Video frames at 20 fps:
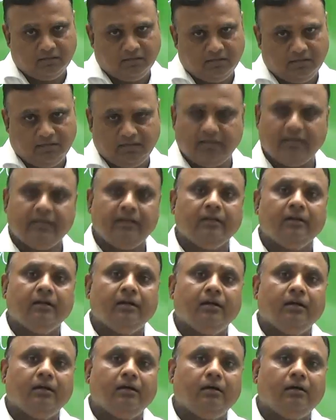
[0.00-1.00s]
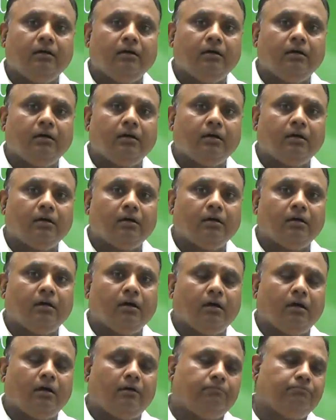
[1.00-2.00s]
in
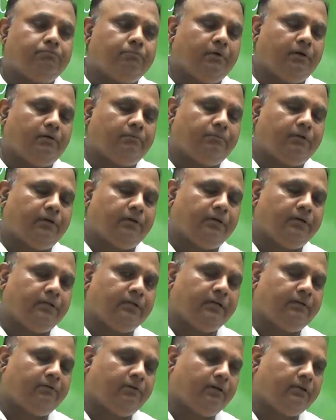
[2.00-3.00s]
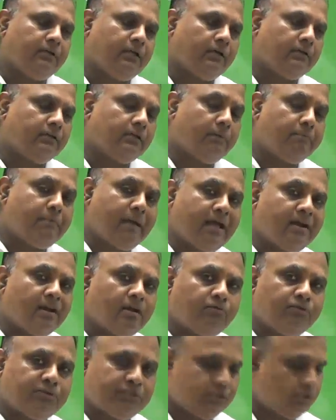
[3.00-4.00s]
the manner
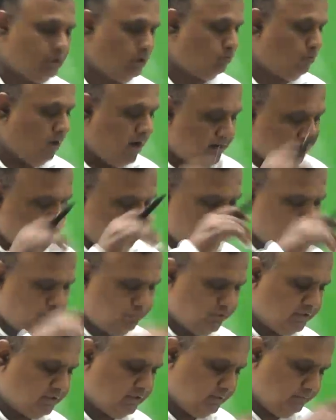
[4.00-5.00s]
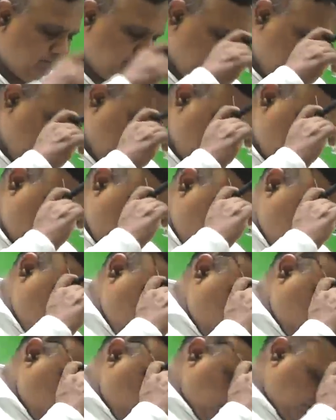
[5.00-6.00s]
which is required in UPSC. So the
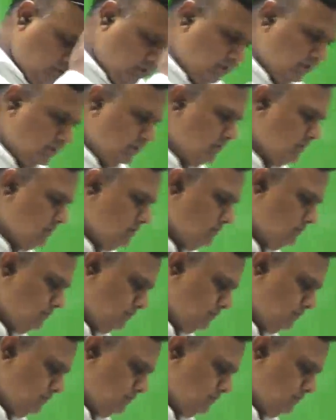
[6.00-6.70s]
question is